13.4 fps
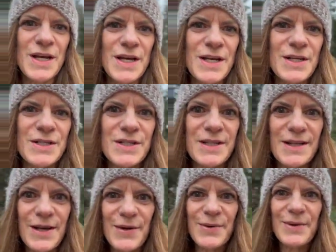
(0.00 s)

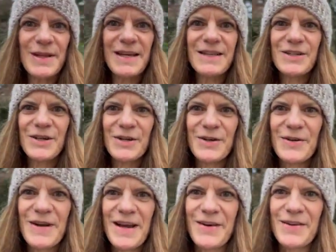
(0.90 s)
slowly turn
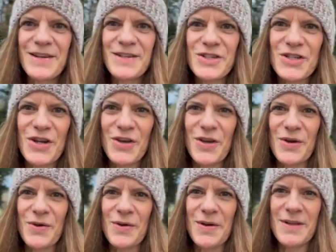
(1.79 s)
around and show
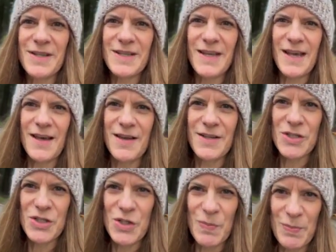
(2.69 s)
you, like,
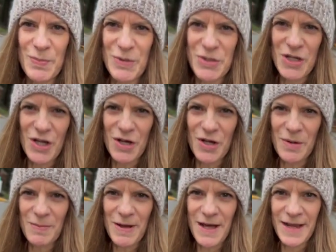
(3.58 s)
super tall
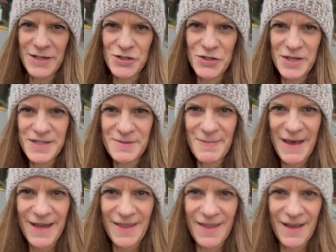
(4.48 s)
pine trees
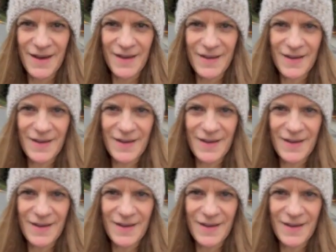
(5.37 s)
back there.